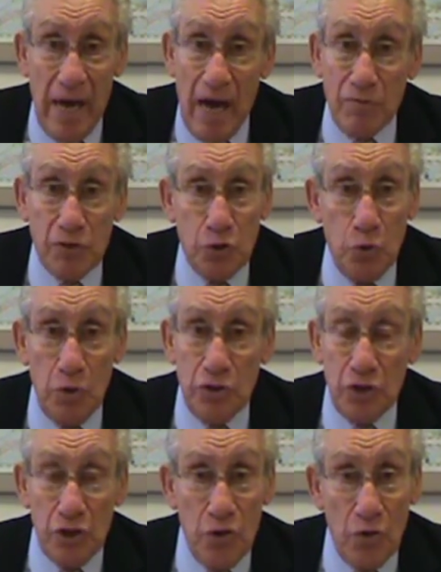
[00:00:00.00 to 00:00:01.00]
have
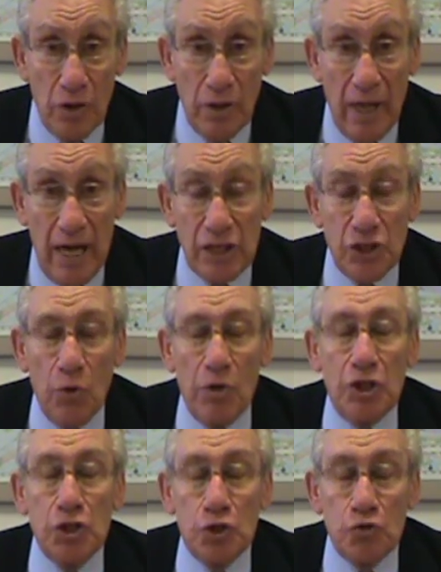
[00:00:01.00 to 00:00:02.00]
students in your class who are
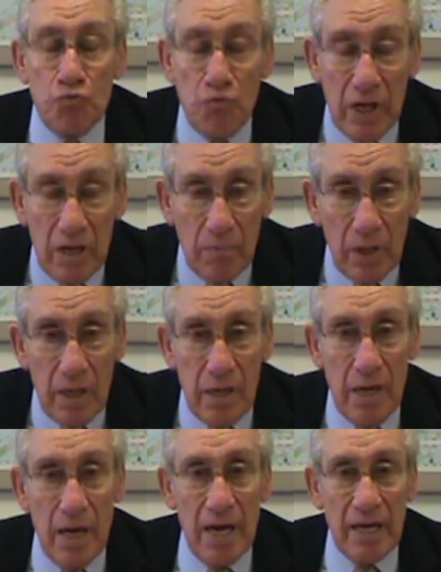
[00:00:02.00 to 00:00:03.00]

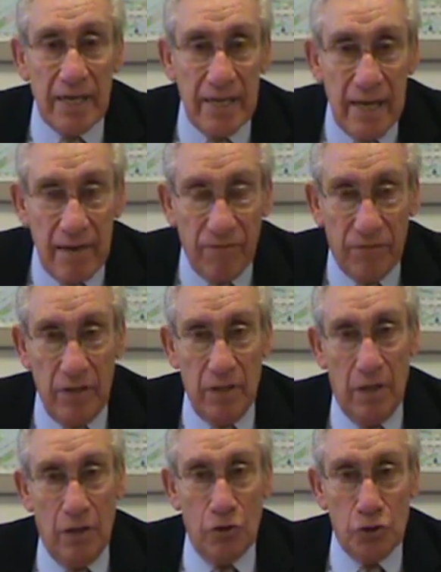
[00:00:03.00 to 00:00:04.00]
extremely
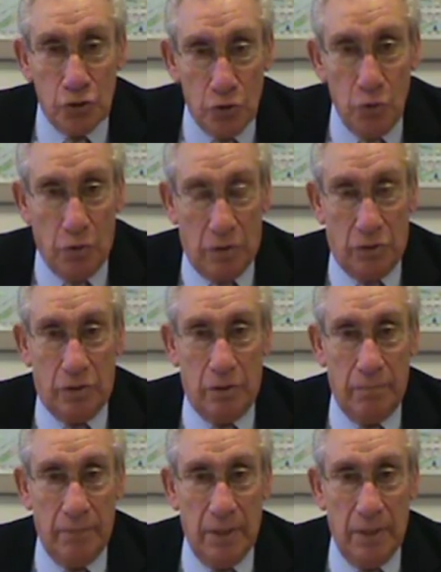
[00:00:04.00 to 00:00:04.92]
gifted students.